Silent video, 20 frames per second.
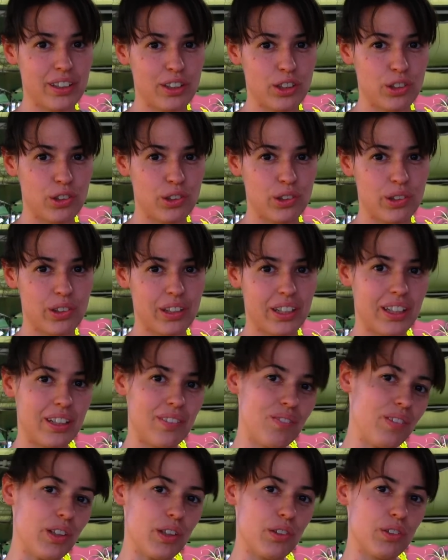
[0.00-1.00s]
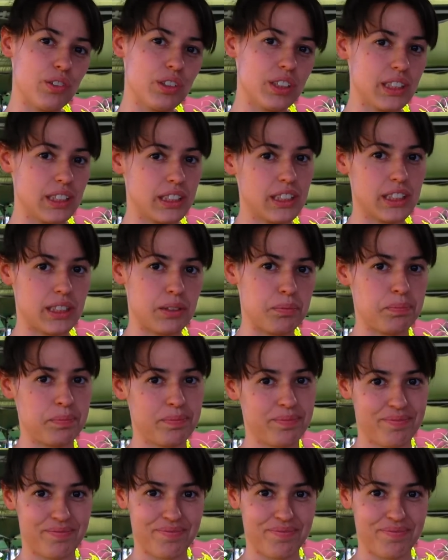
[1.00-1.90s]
your immune system.